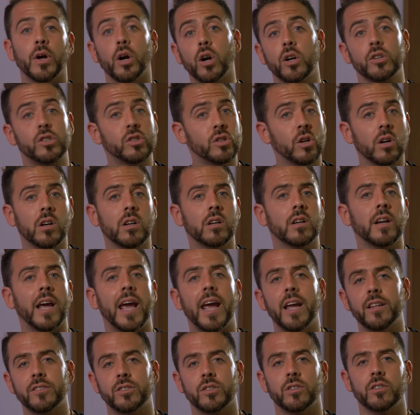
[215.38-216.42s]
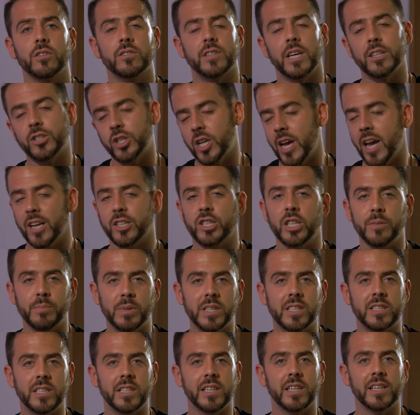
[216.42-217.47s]
There are certain answers that
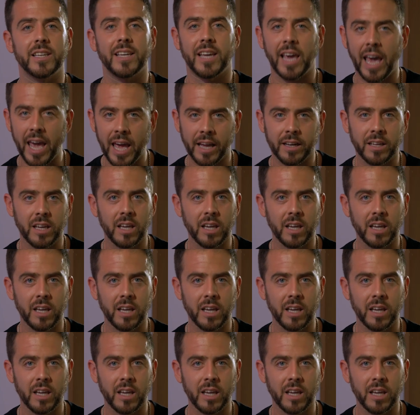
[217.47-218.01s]
ChatGPT can't